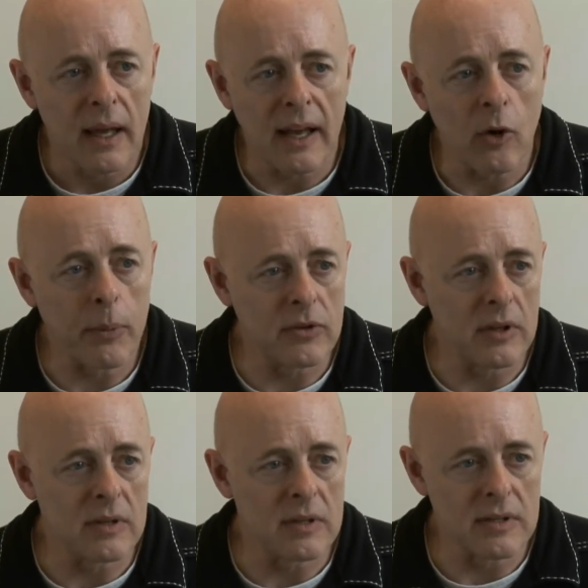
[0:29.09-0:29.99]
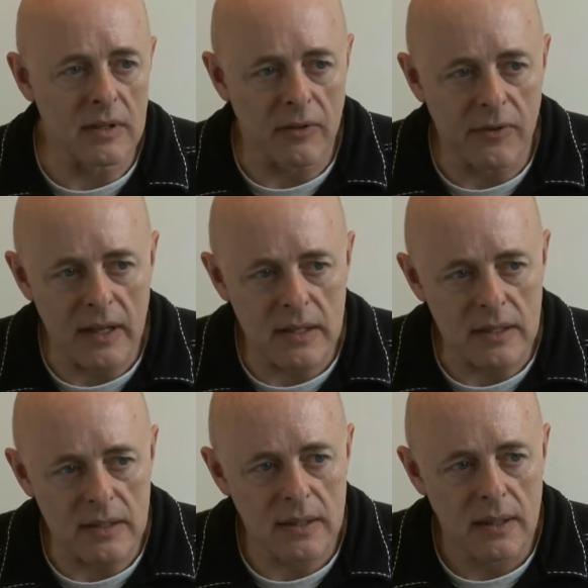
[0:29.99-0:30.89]
and opportunities that affect
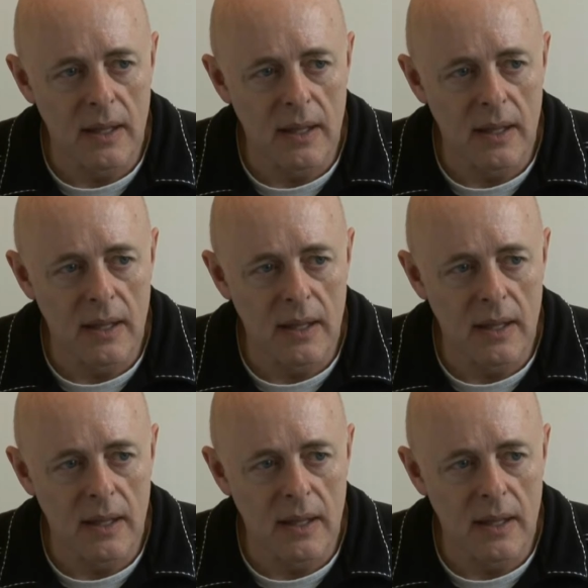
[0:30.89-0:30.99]
us.